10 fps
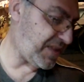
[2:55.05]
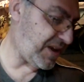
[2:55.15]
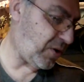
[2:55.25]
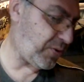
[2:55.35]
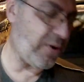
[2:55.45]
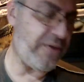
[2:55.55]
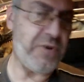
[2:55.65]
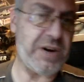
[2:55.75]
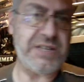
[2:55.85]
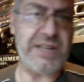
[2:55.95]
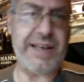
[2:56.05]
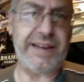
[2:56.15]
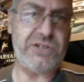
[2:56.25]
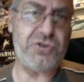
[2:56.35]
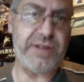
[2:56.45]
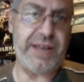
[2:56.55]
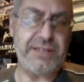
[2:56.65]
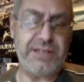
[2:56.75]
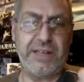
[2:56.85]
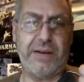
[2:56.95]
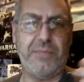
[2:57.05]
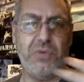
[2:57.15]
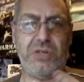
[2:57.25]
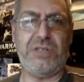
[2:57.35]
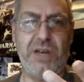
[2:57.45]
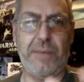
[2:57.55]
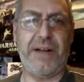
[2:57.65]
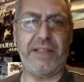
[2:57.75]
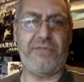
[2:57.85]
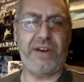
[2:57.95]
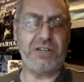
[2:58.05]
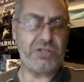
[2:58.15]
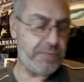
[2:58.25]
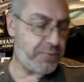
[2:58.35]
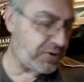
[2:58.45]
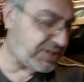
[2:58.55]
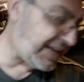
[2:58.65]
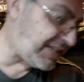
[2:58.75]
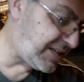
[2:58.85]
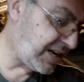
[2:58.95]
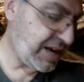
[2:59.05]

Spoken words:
although I've worked in electronics and I'm used to a manufacturing process,